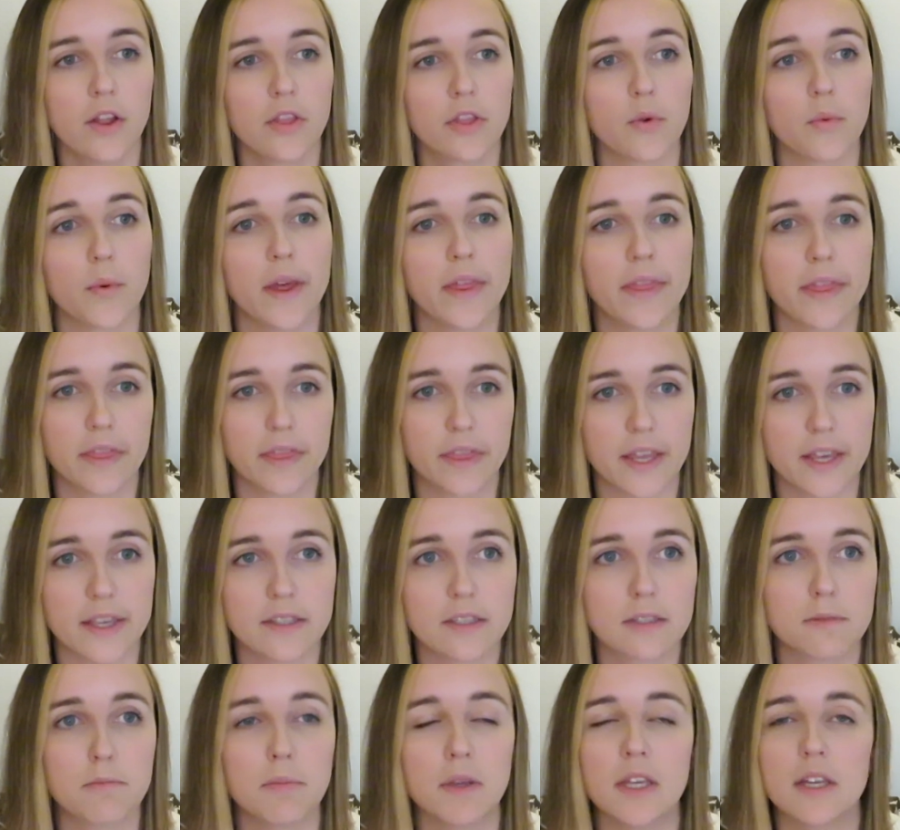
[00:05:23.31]
the way that they
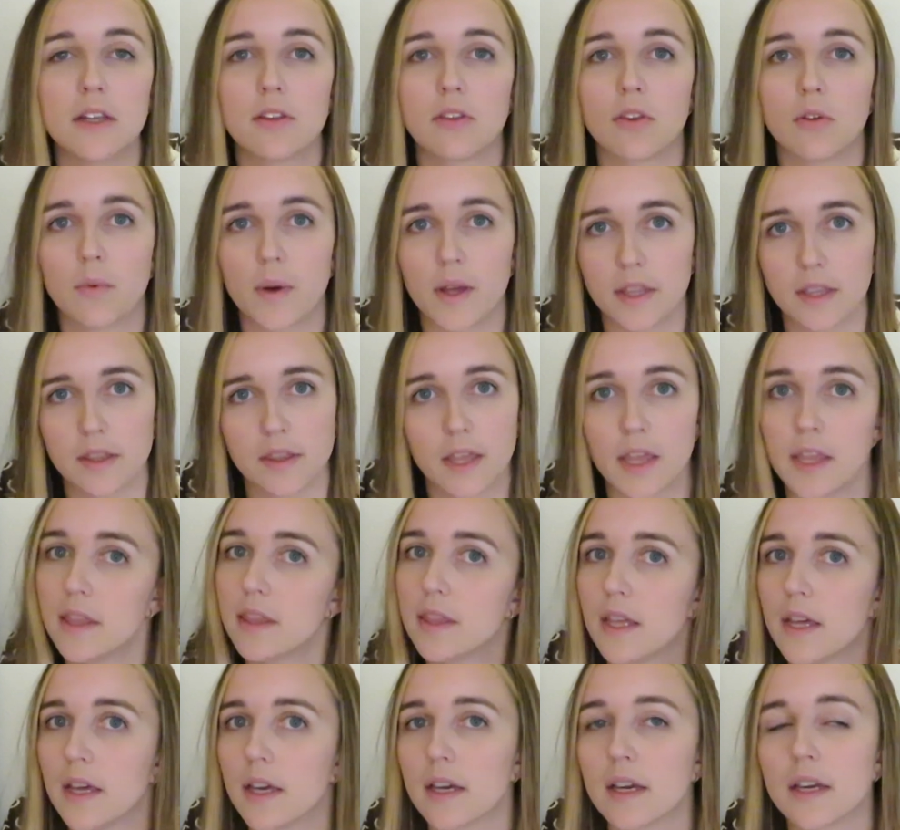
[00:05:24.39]
speak, the way that they
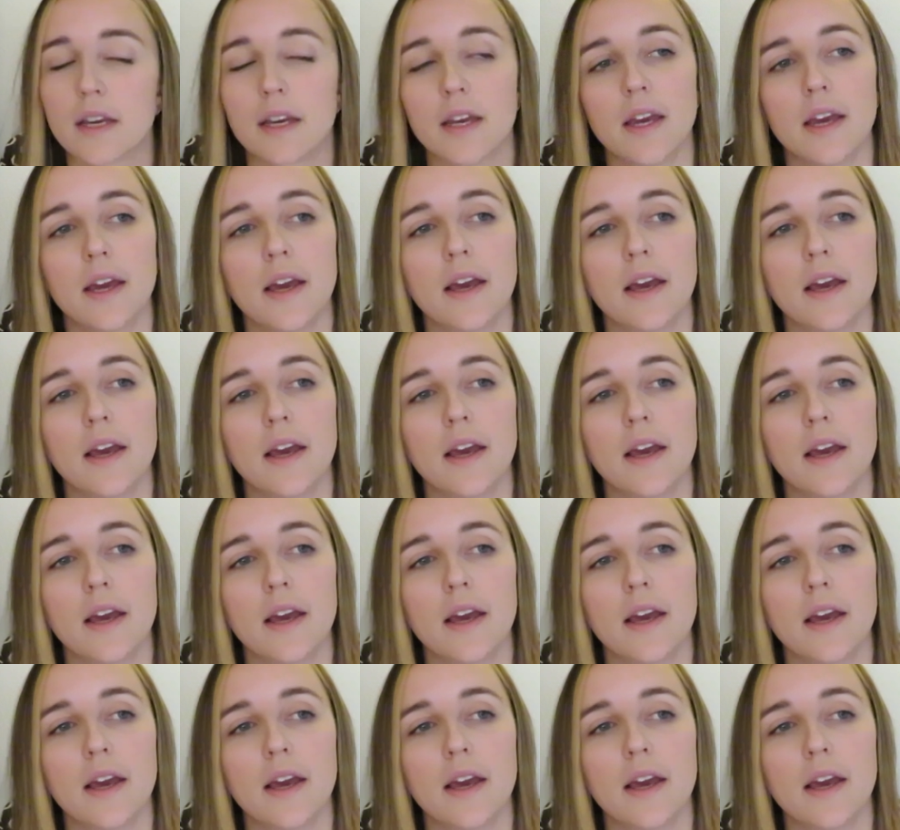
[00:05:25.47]
think,